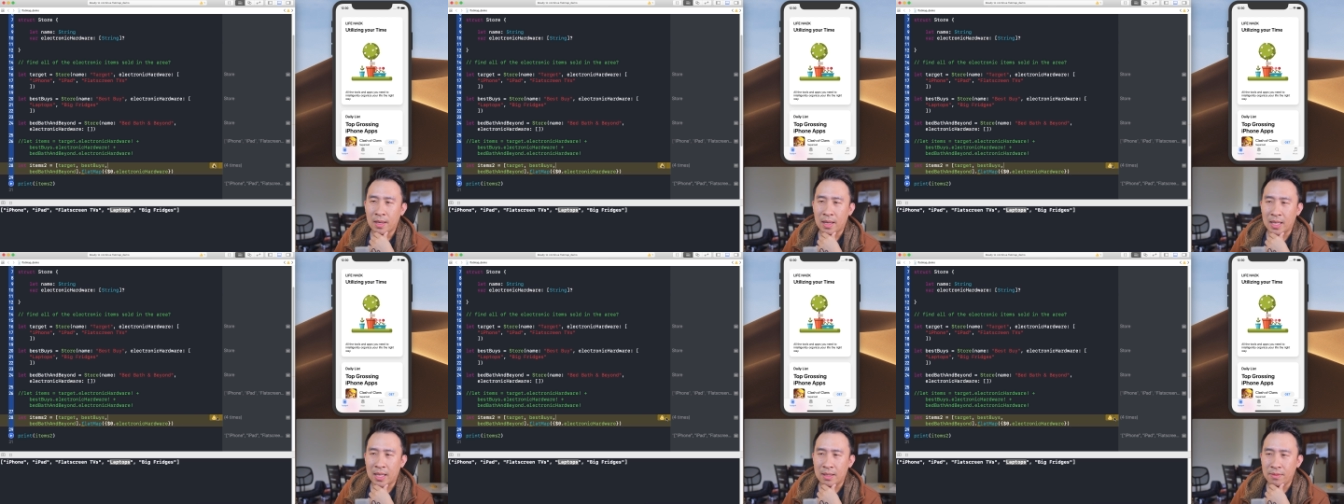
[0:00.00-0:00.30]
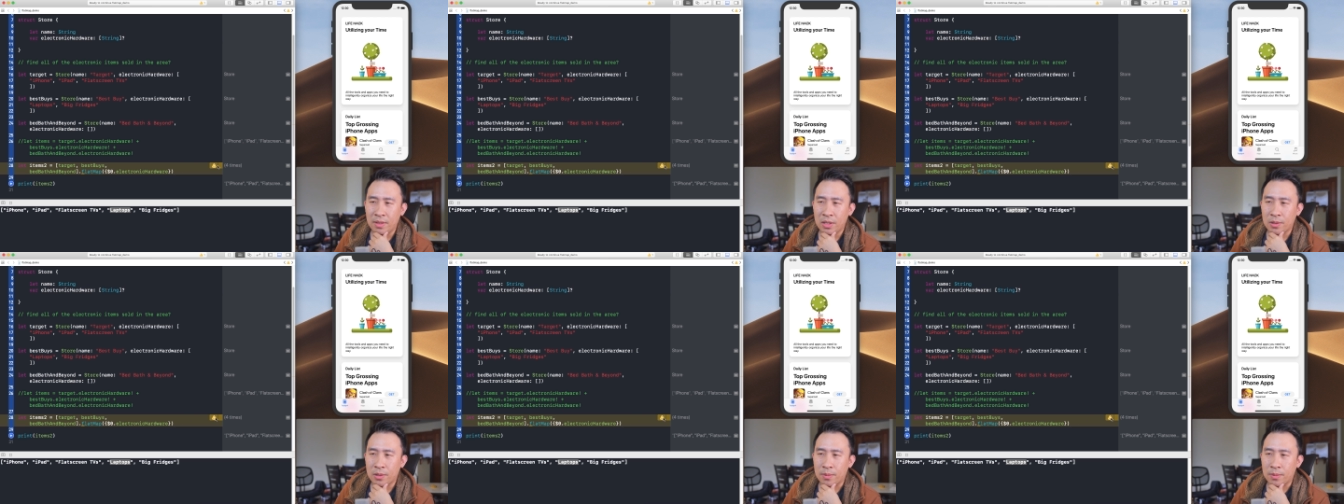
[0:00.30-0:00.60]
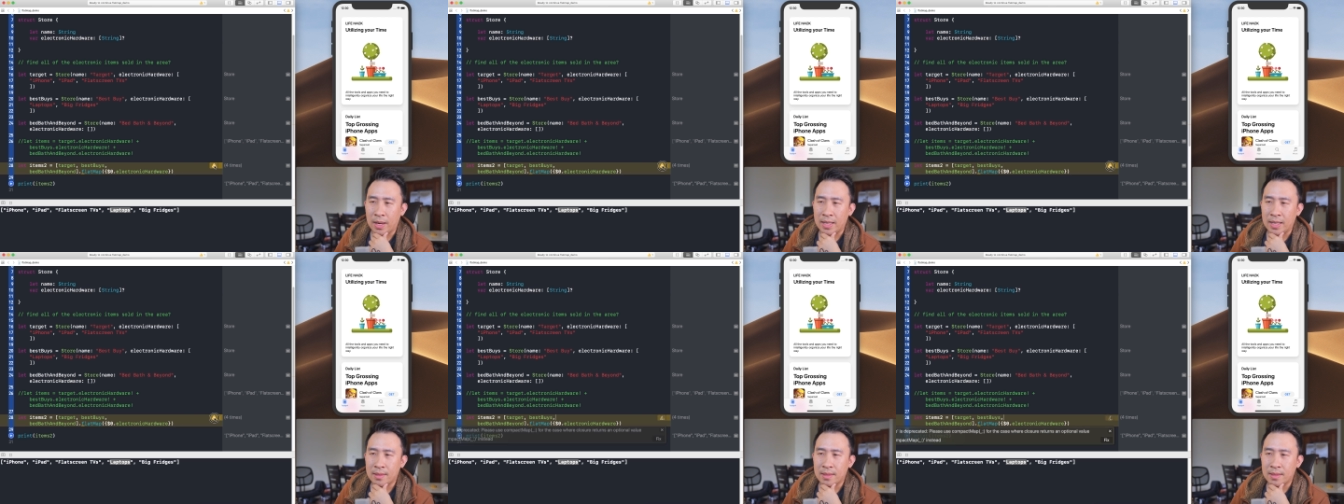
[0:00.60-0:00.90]
on the very
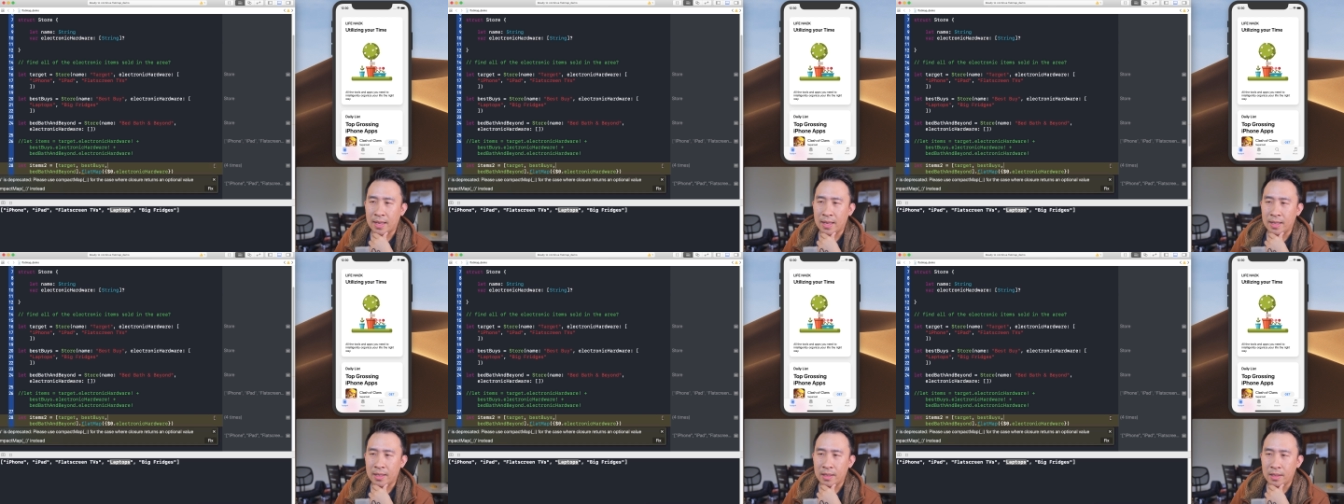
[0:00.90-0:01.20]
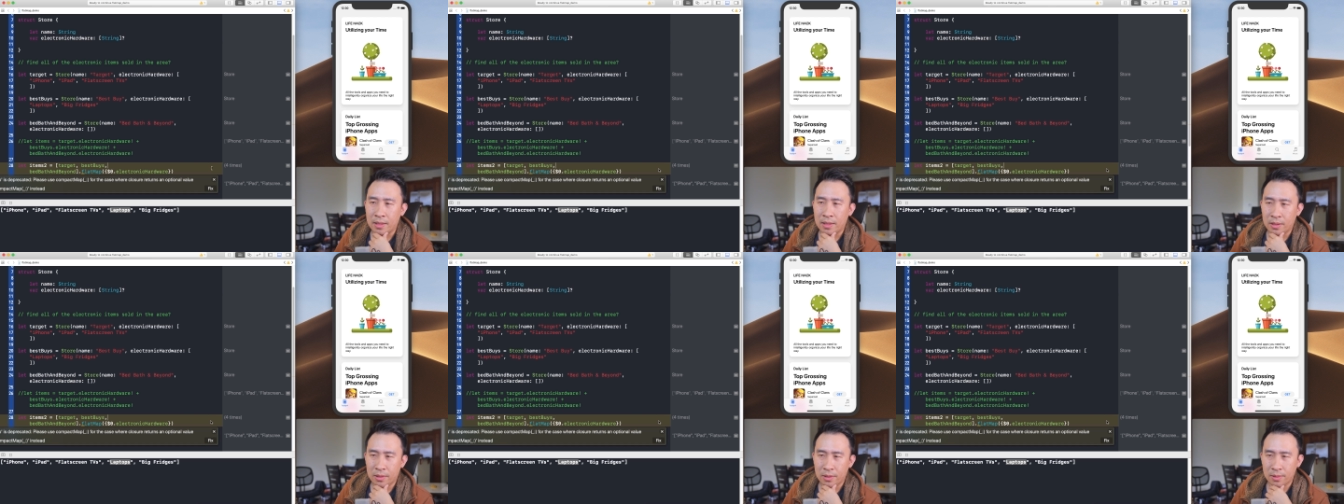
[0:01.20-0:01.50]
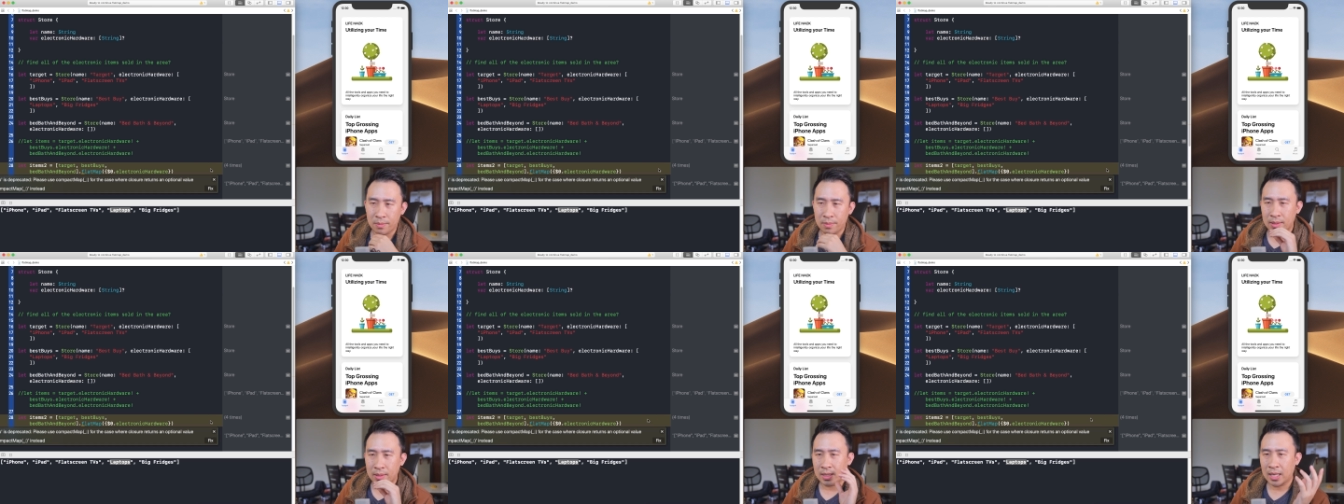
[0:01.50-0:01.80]
right side,
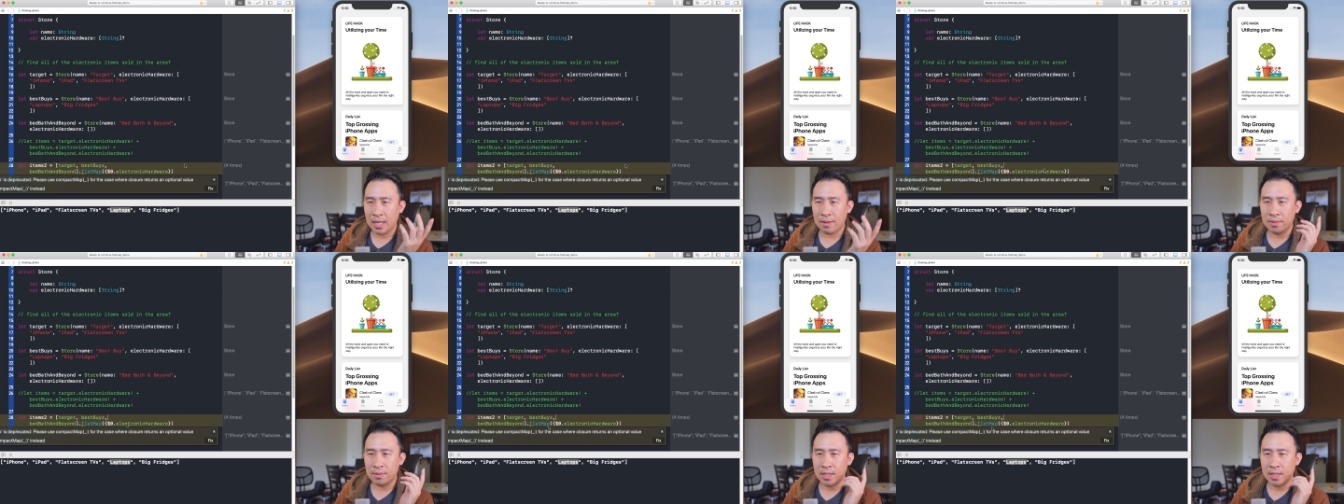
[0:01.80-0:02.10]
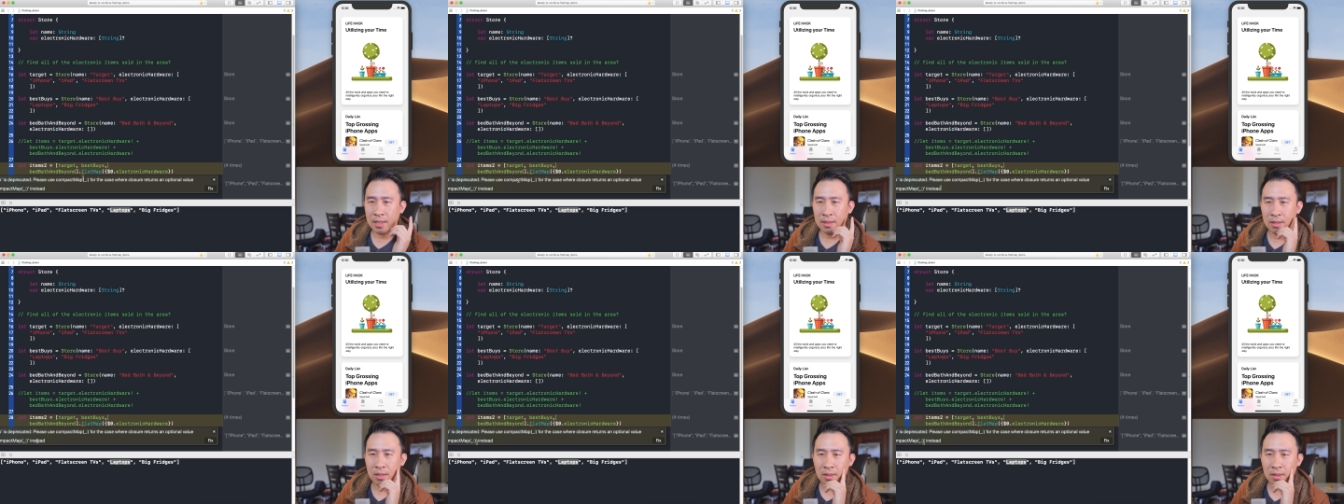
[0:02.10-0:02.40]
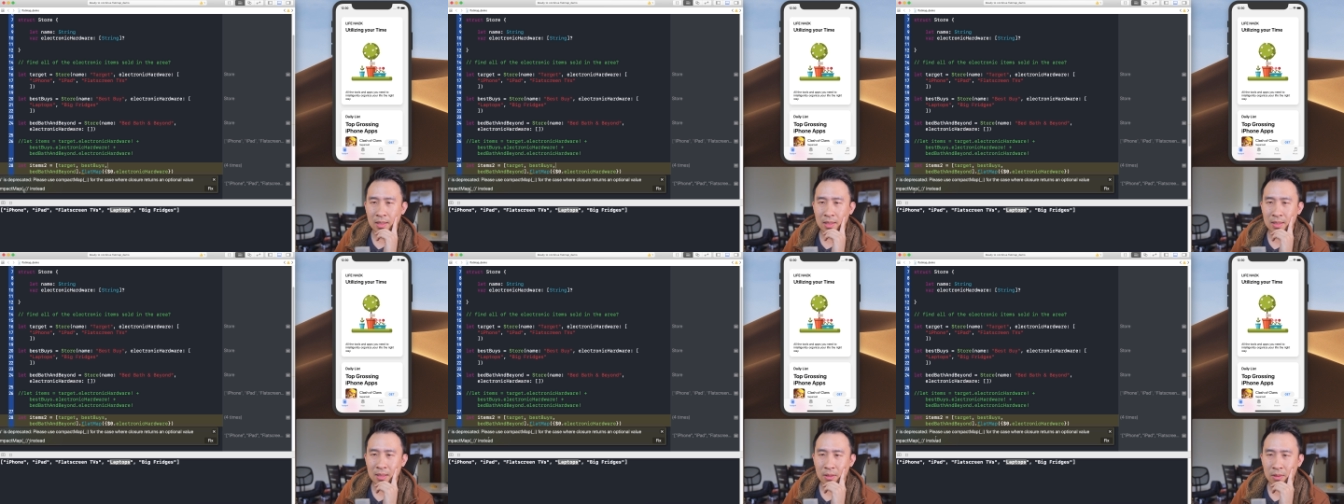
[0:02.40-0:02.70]
it'll kind of tell
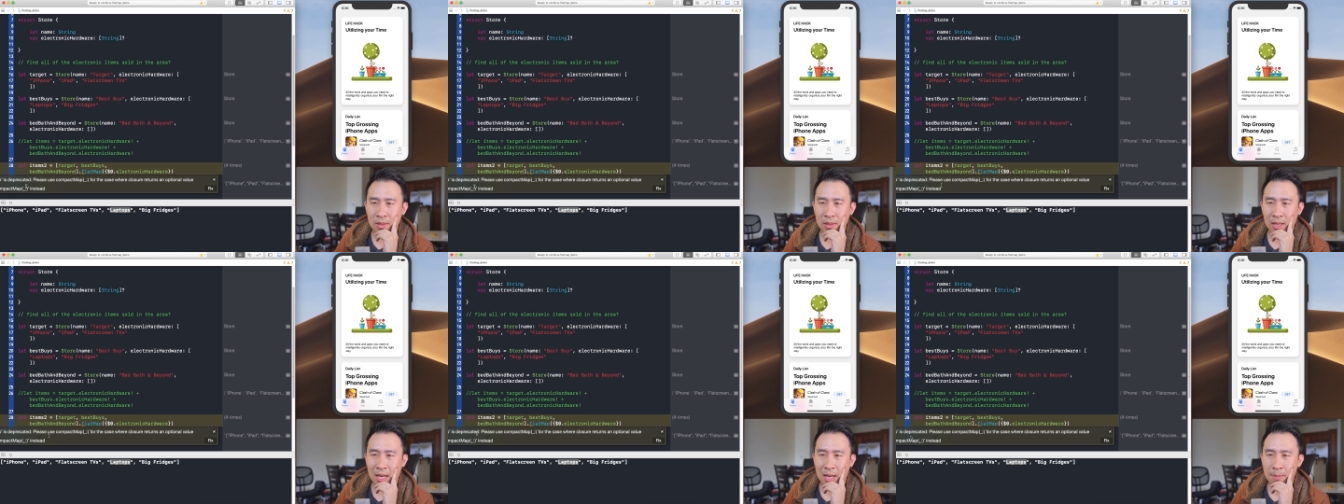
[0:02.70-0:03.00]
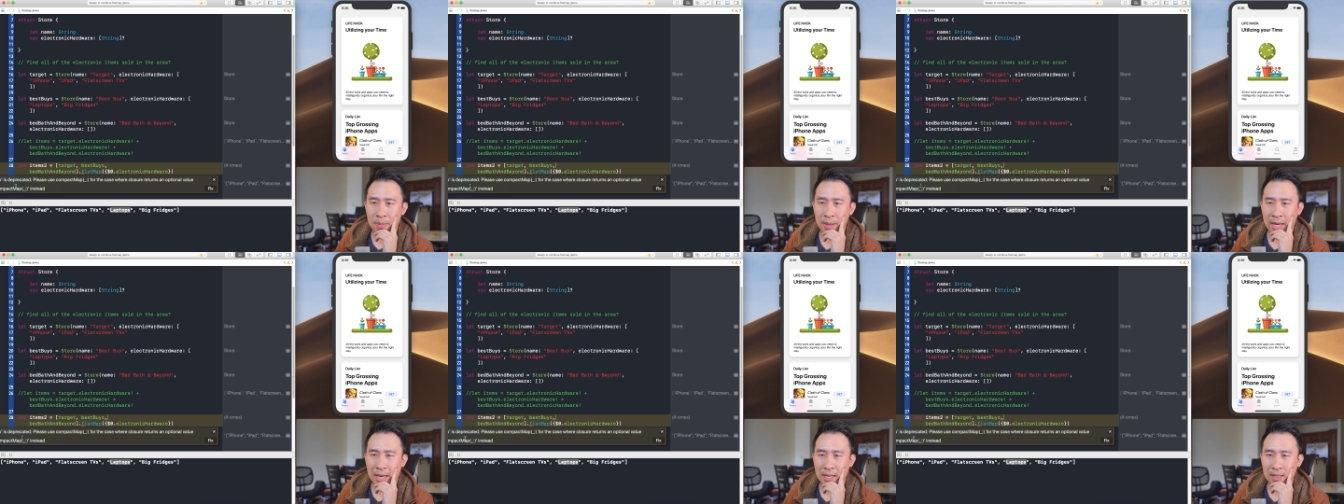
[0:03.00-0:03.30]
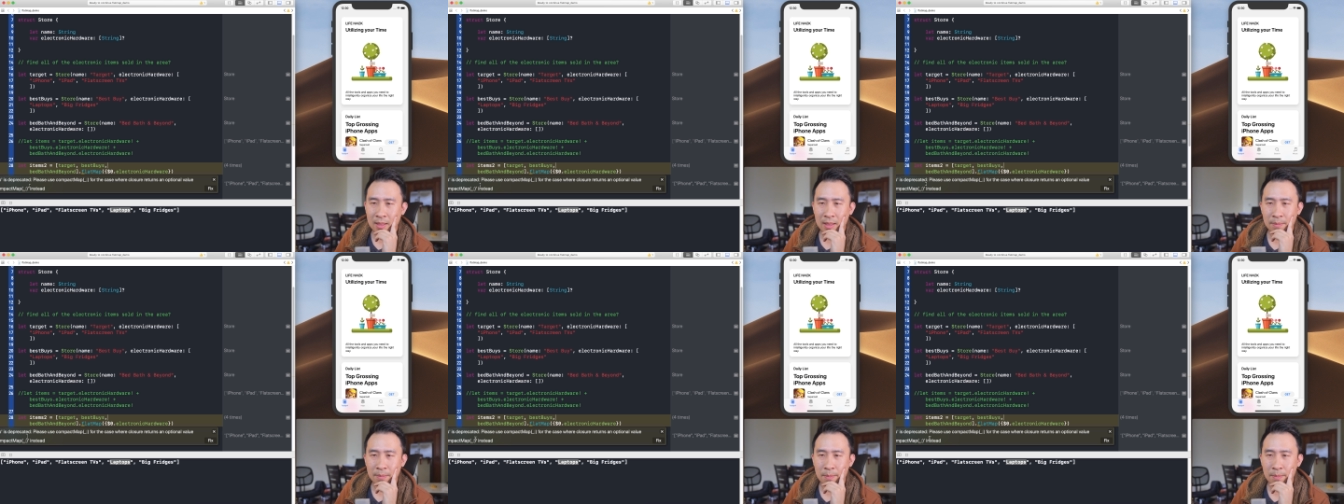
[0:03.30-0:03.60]
you this little compact